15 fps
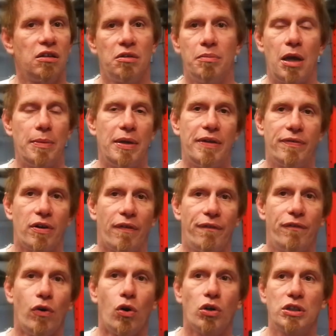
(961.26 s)
maybe even a
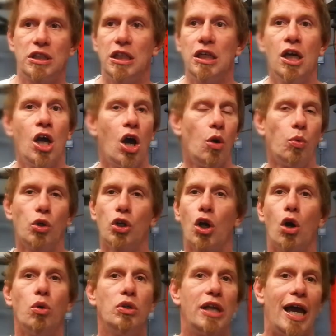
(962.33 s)
40, and would
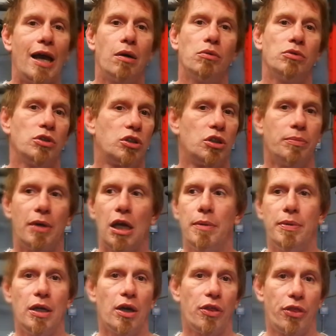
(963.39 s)
go down to
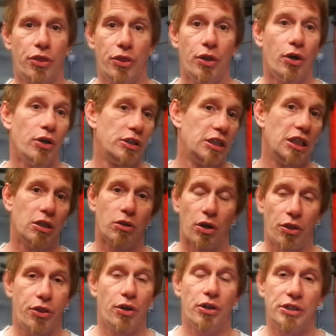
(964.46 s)
maybe a 30 or a
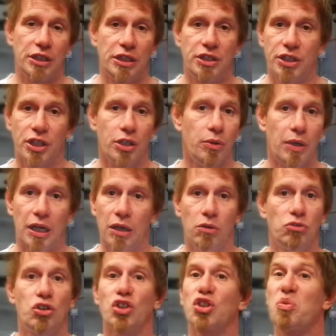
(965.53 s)
32.
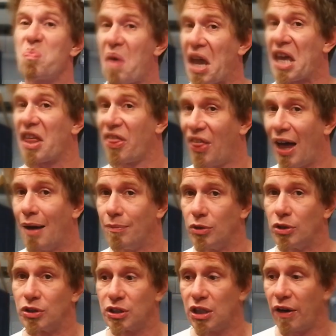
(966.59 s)
It doesn't make that
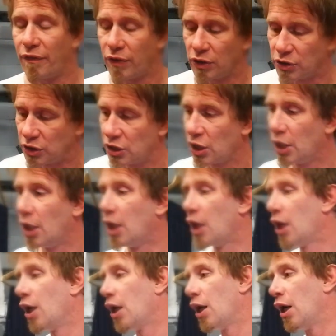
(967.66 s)
much difference.
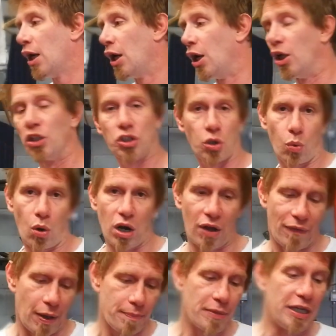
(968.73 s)
So what have
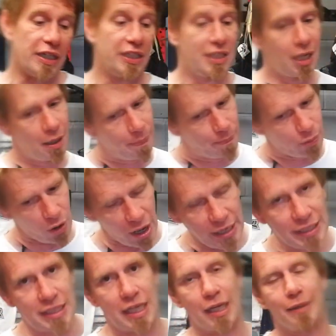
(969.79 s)
I missed?
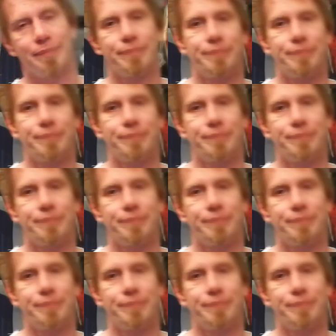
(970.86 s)
Pricing.